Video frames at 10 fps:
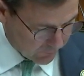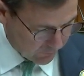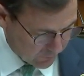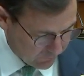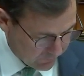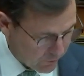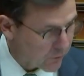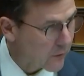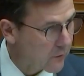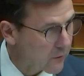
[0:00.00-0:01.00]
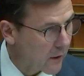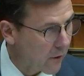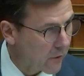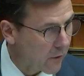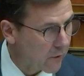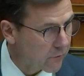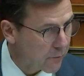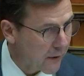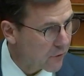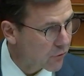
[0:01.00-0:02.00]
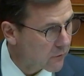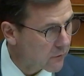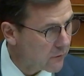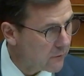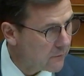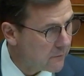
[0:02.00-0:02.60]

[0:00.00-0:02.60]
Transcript: for such a confusing scenario for patients?